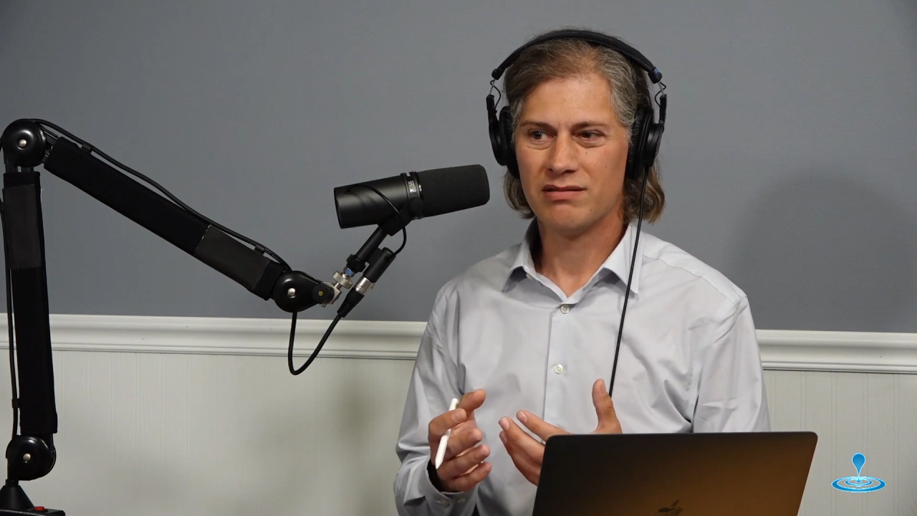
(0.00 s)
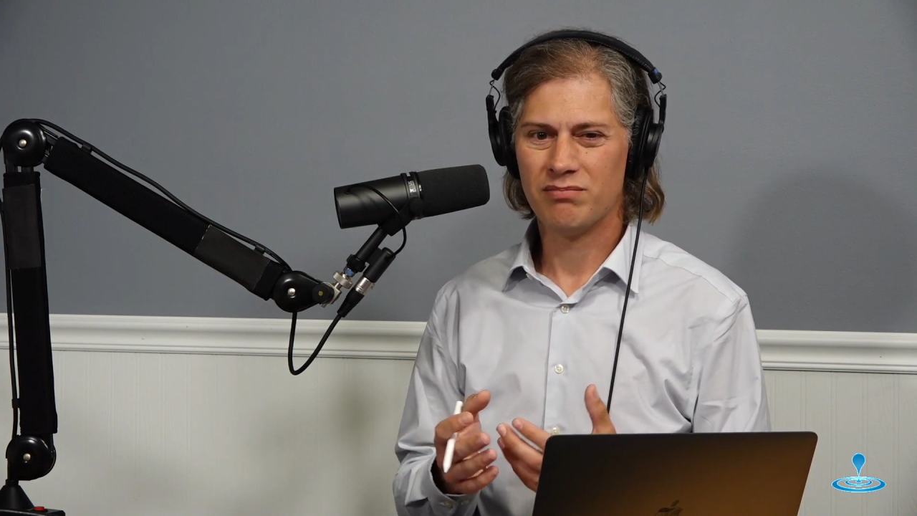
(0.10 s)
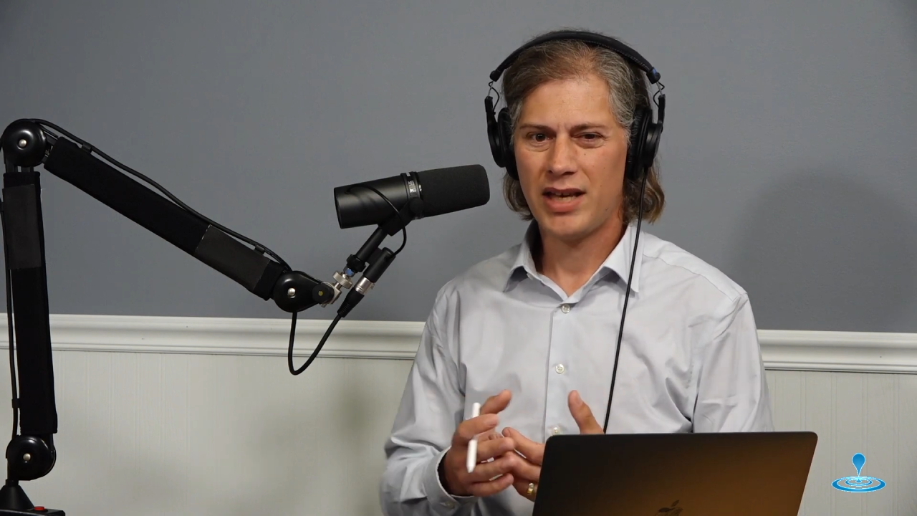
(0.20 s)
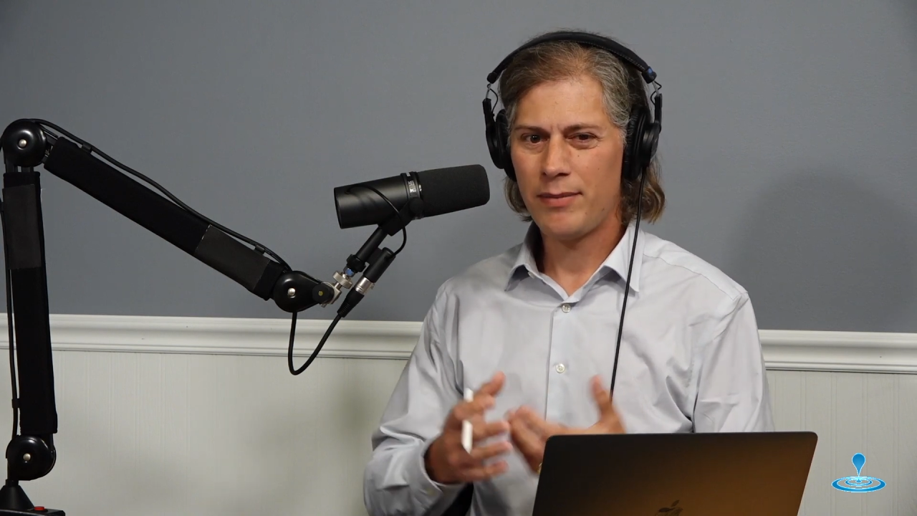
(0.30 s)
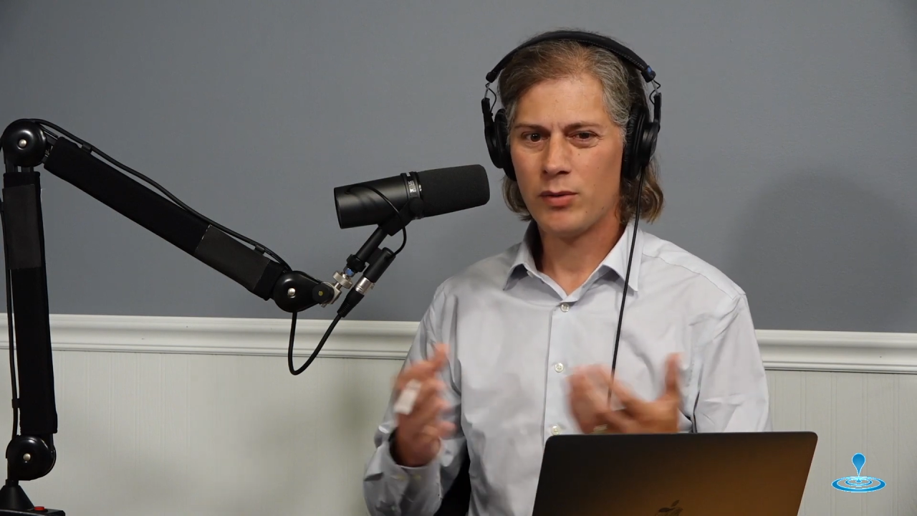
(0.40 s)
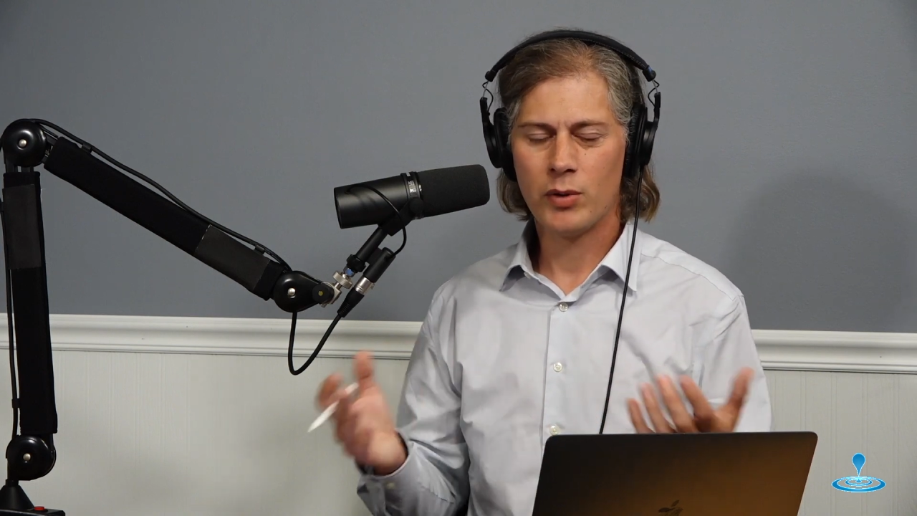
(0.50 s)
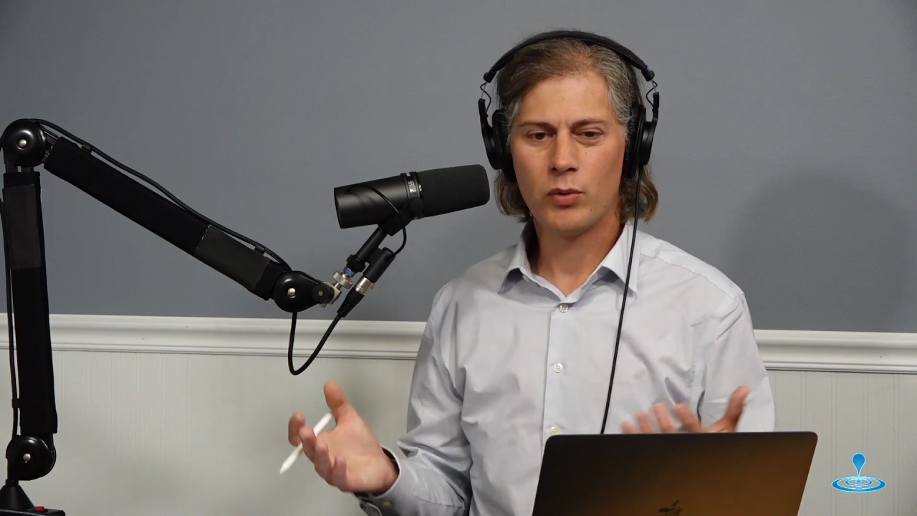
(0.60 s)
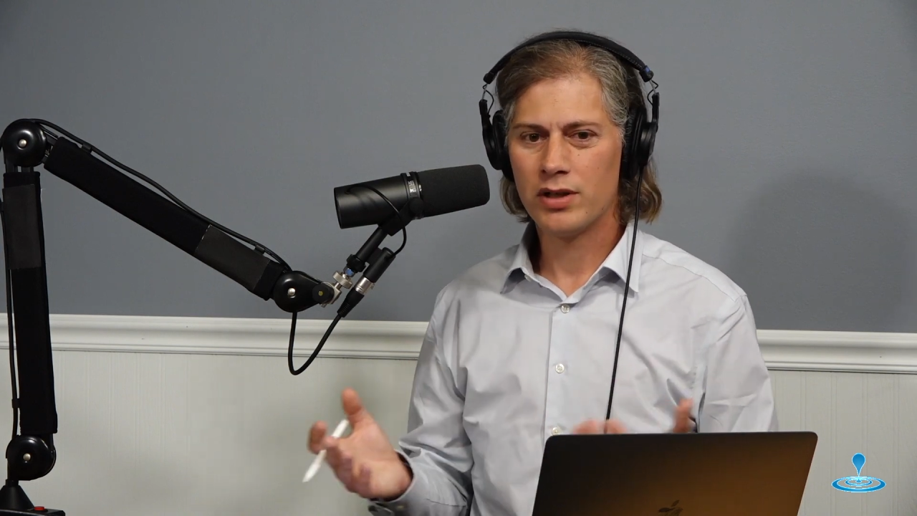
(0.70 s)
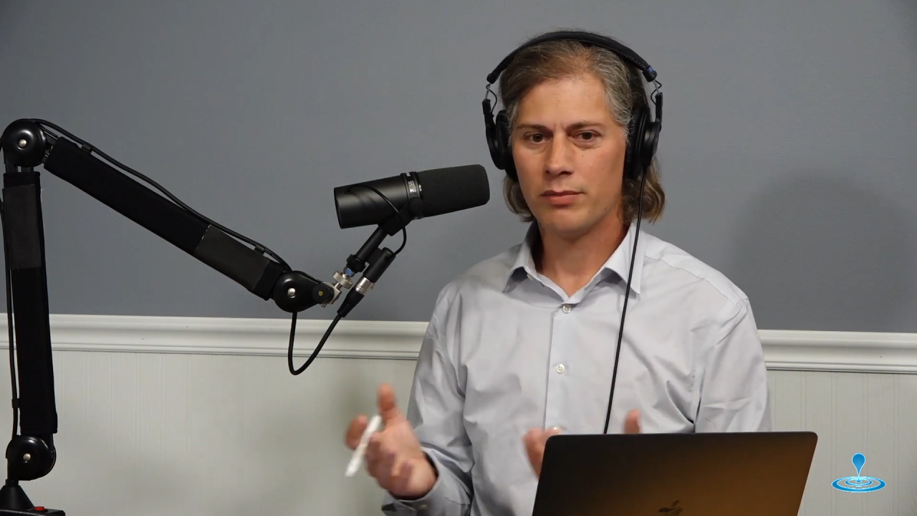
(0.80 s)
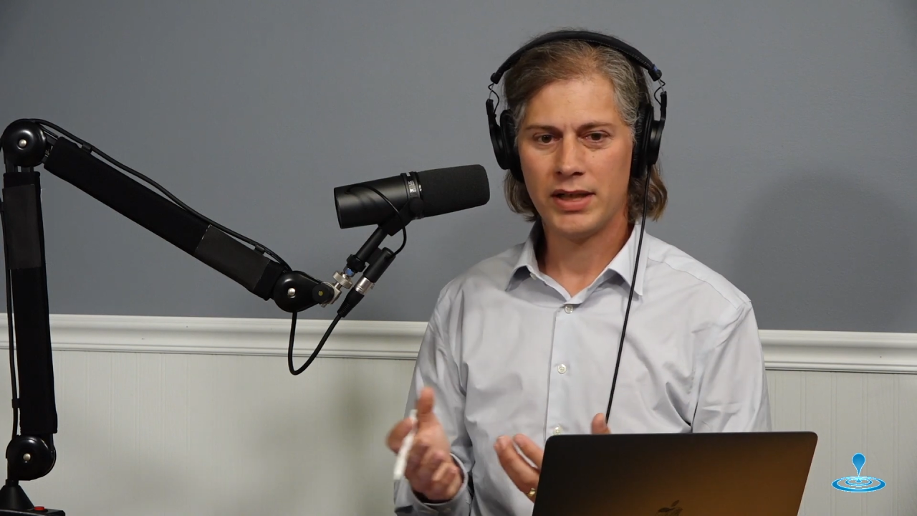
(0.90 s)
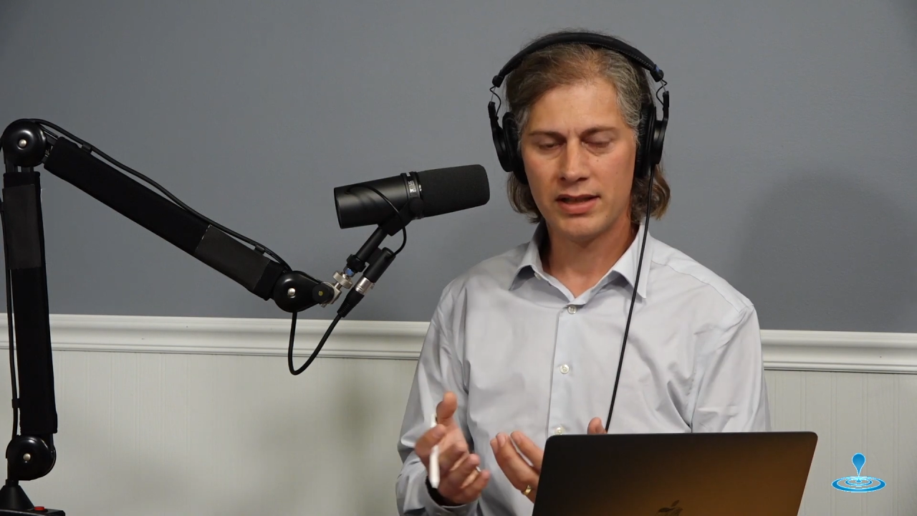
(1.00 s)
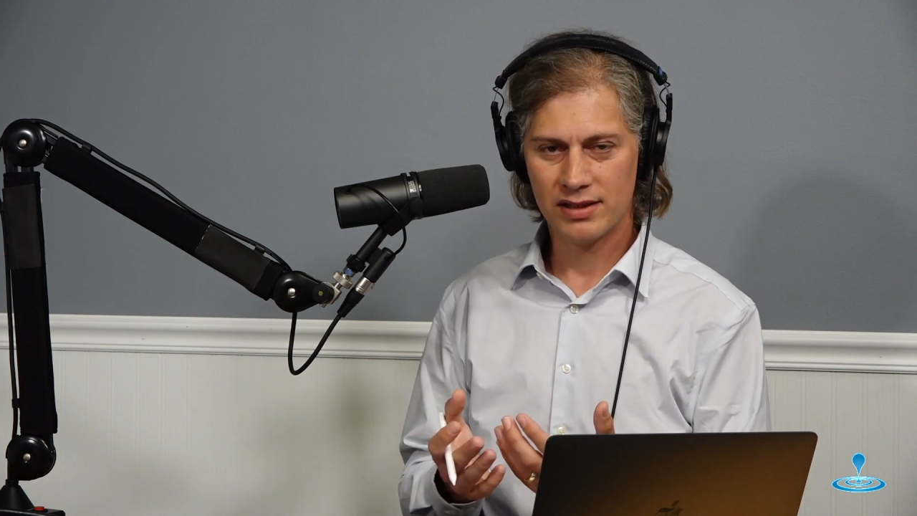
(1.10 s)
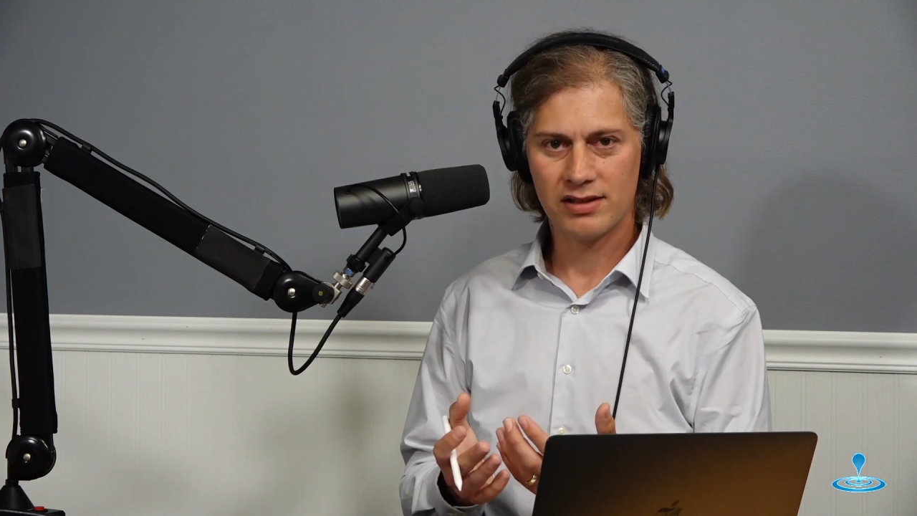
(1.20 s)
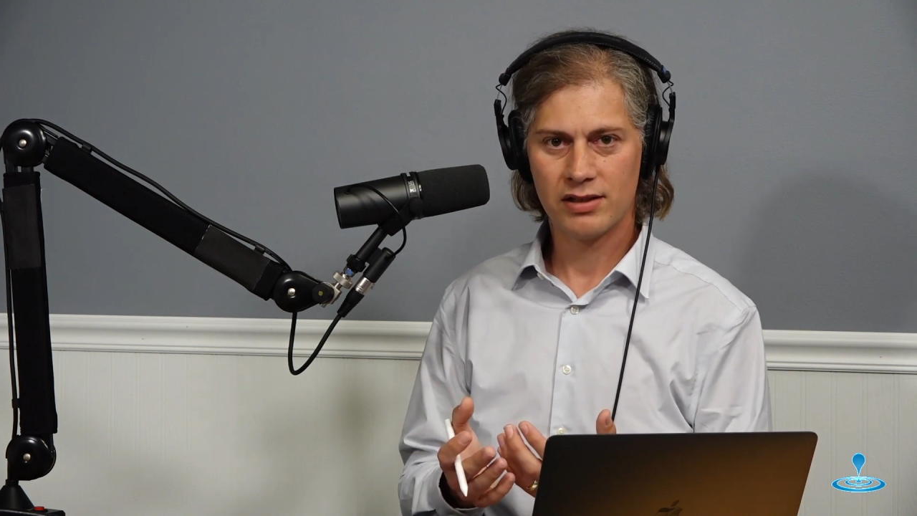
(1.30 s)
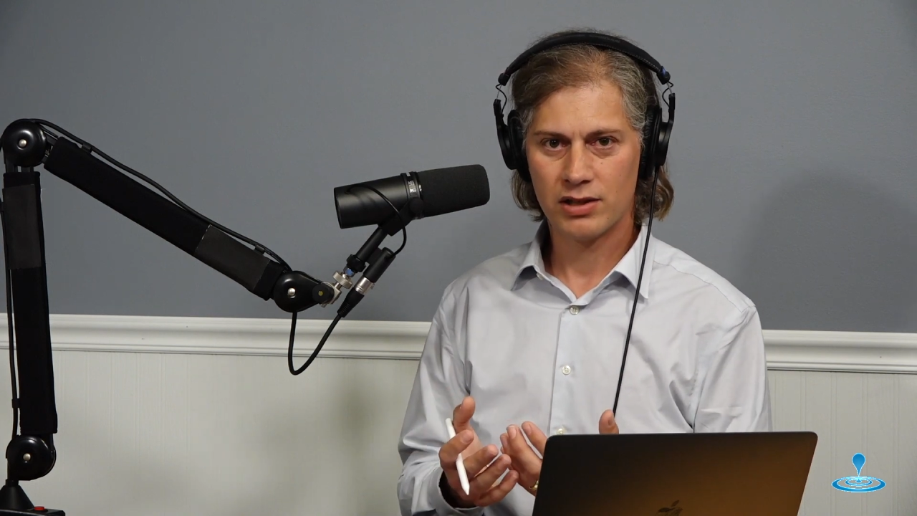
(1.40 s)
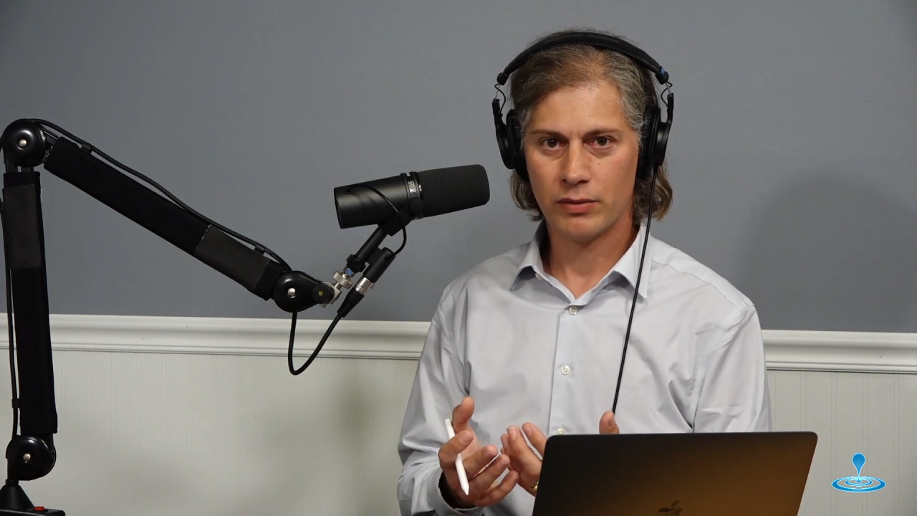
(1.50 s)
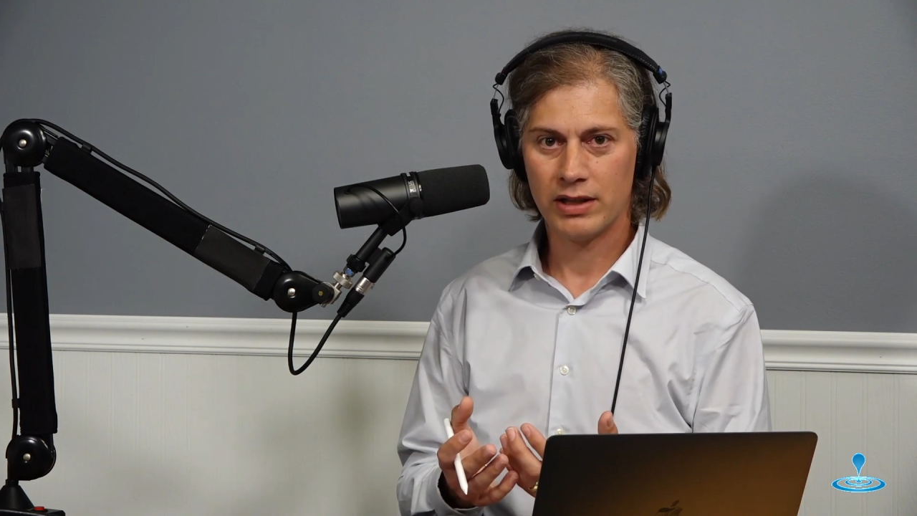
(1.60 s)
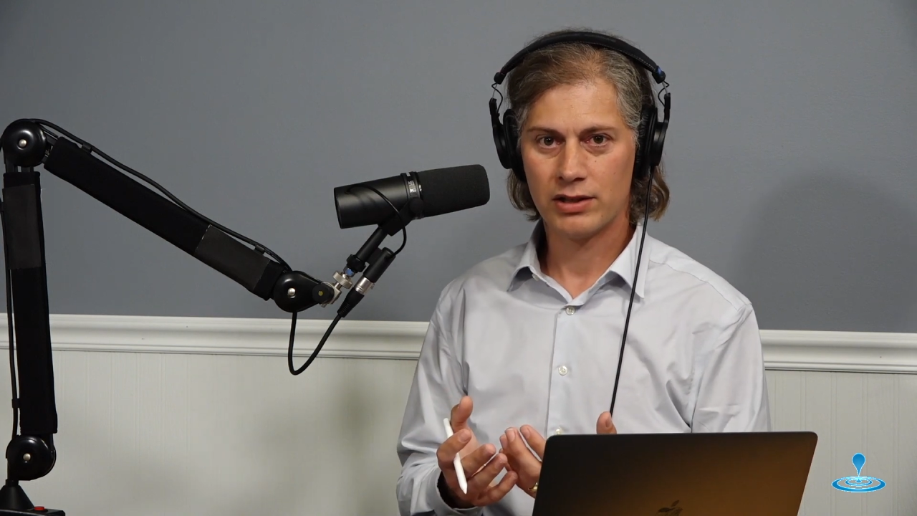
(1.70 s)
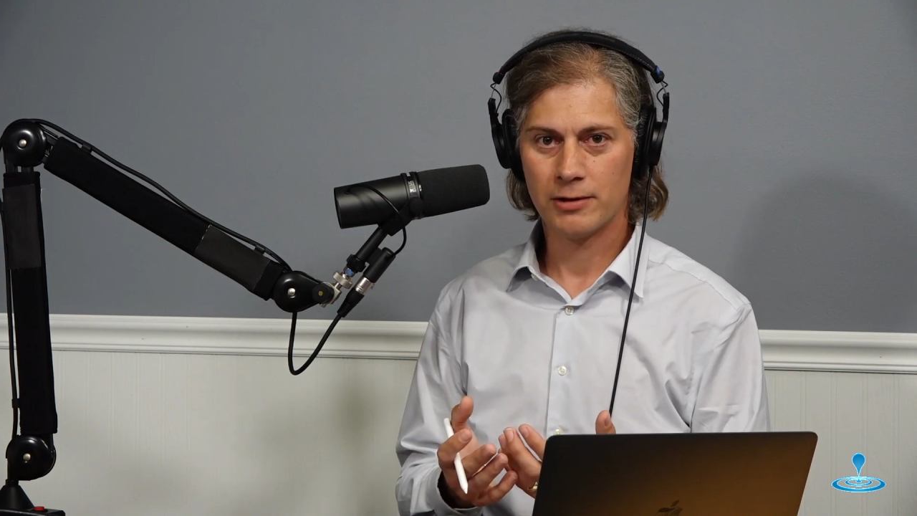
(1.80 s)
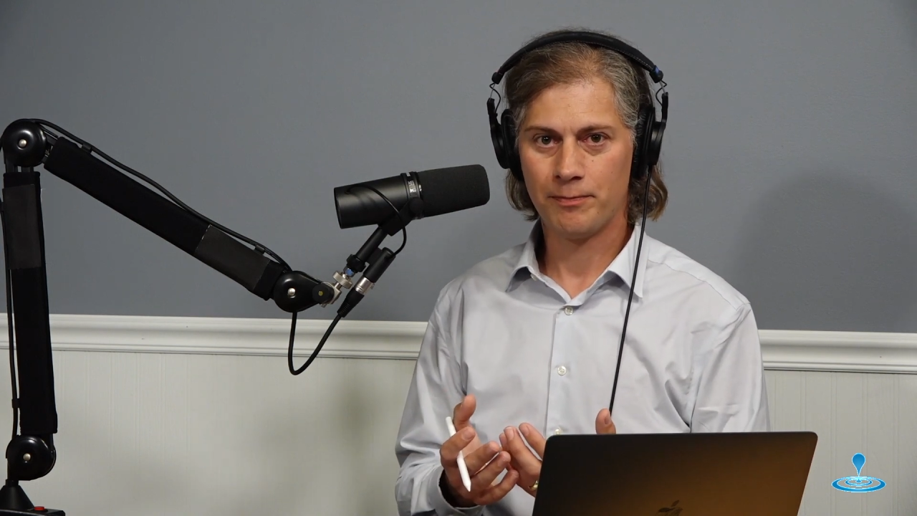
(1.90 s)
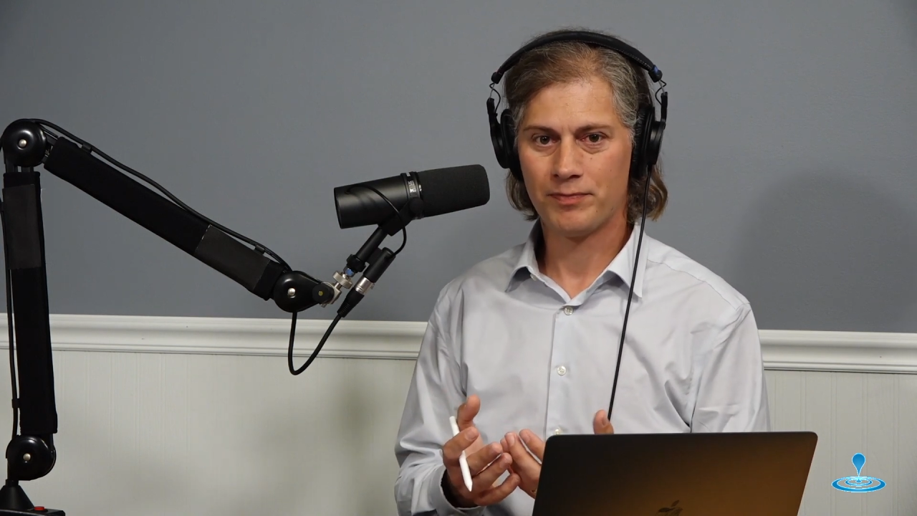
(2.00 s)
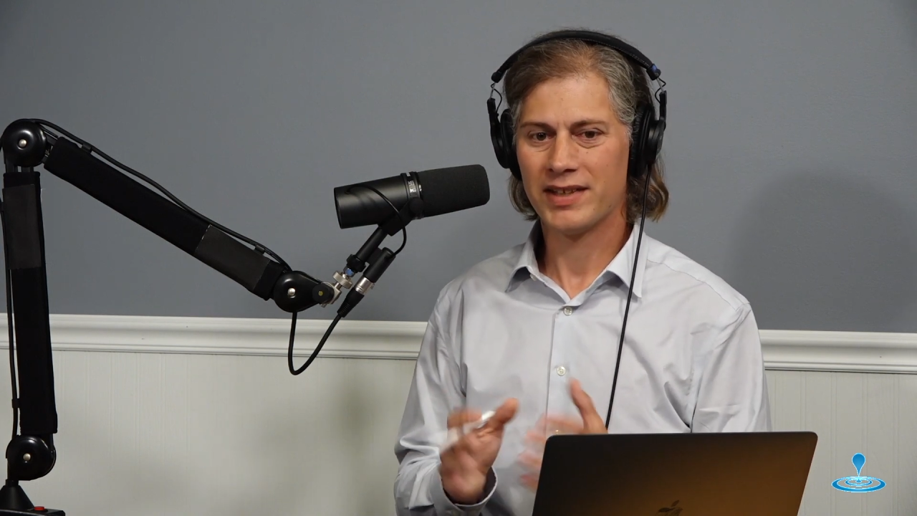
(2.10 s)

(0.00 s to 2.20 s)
maybe we wouldn't be in this situation.